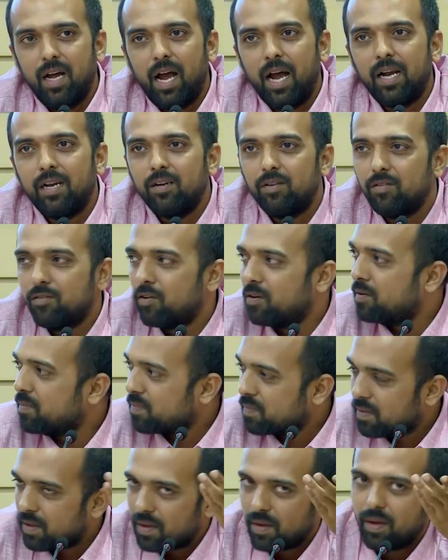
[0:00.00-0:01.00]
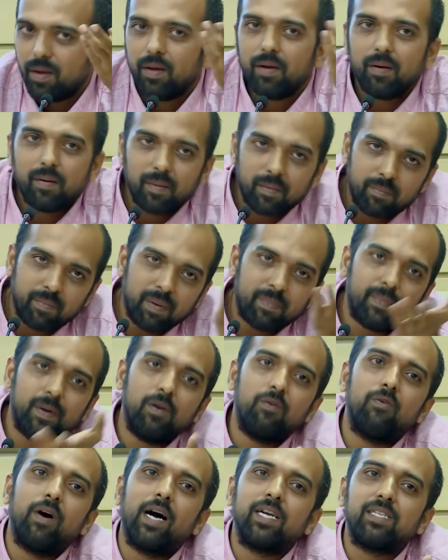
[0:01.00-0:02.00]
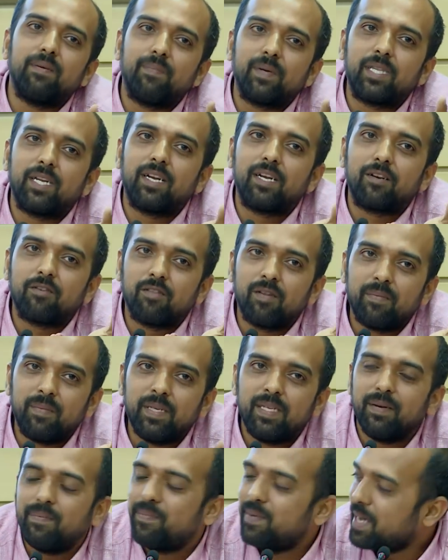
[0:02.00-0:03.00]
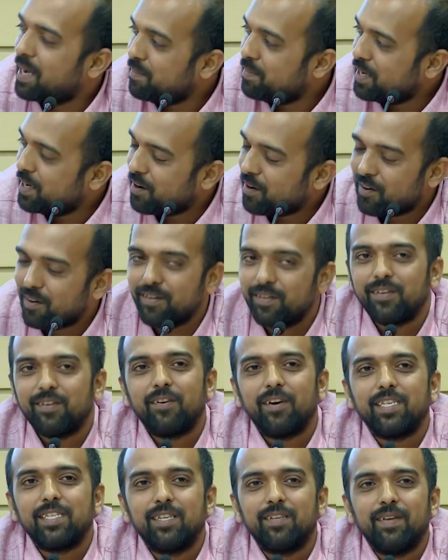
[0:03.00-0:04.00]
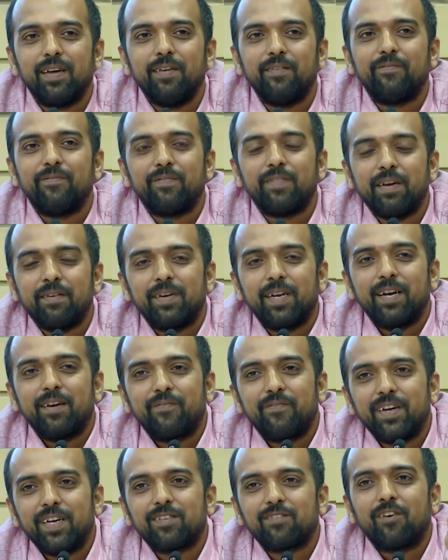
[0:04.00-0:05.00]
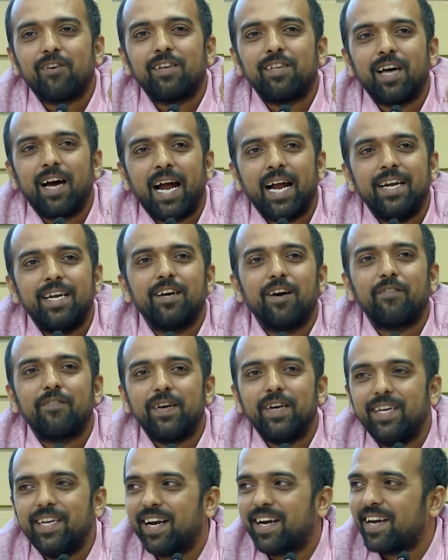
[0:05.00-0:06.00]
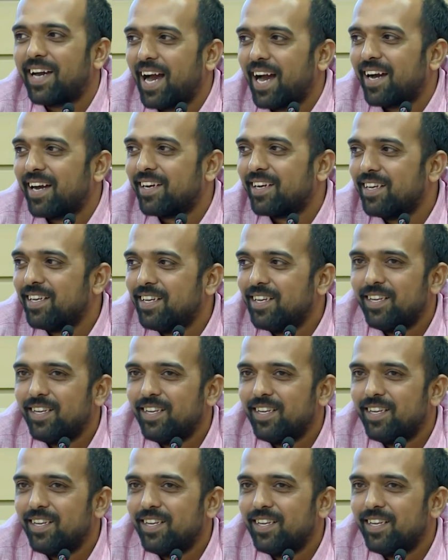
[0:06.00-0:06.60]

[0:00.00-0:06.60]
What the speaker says: And you know, people who are sympathetic to the BJP, Abhinav, you know, has this very favorite phrase called the idea of India gang.